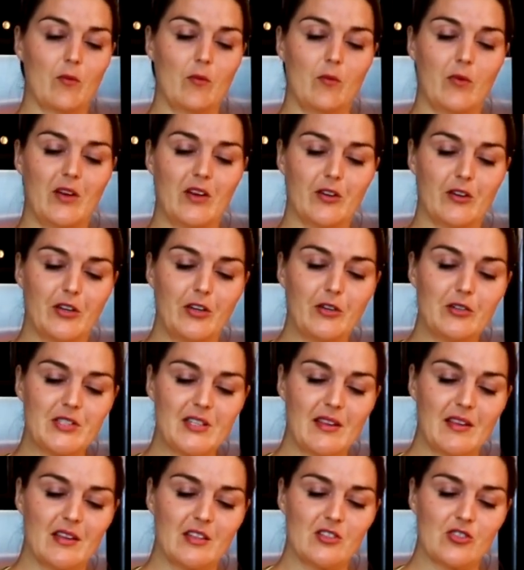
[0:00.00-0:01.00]
When you're
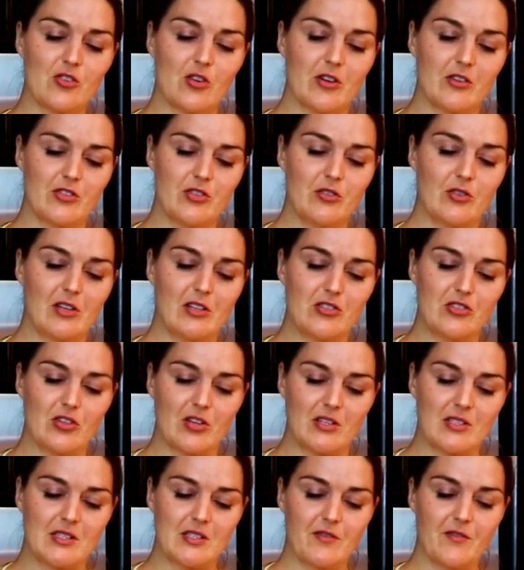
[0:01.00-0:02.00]
using these jars, you can
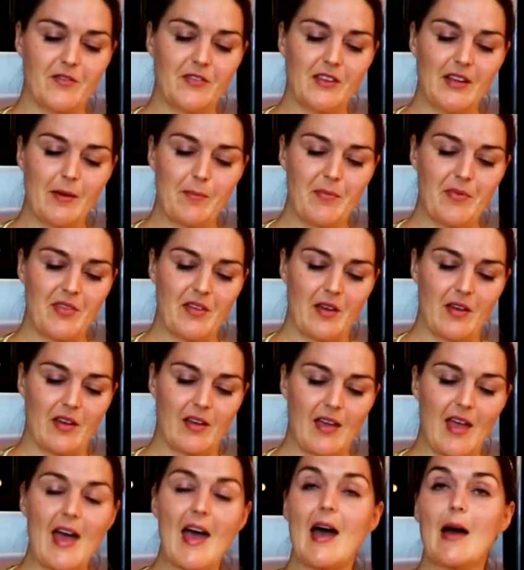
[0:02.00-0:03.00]
just flip the
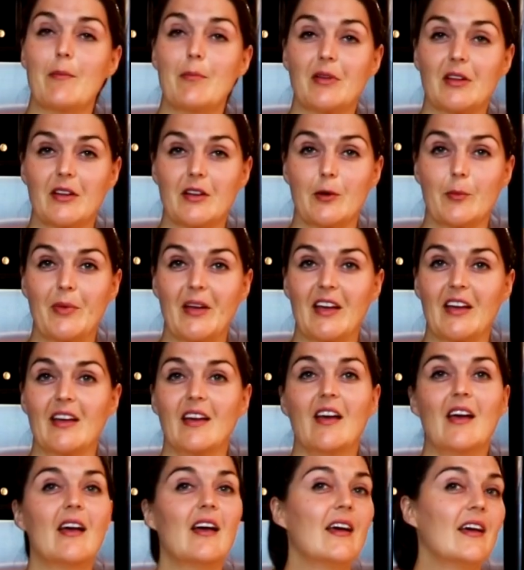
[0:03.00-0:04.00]
cap a little
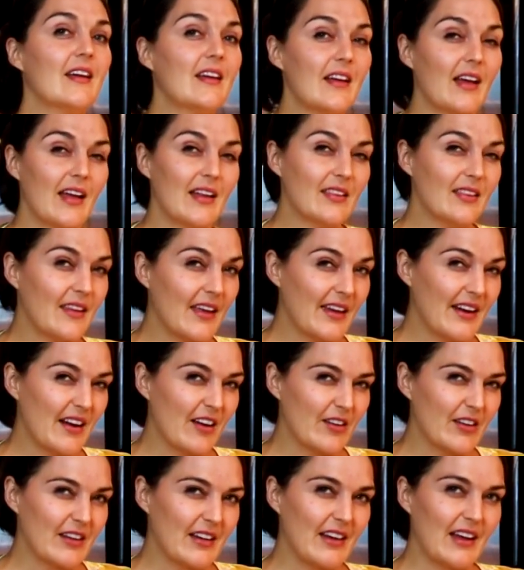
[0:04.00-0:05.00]
bit and let
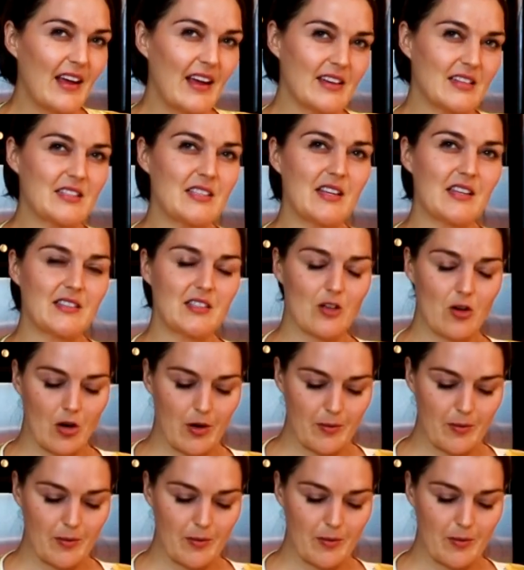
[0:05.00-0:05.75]
out any excess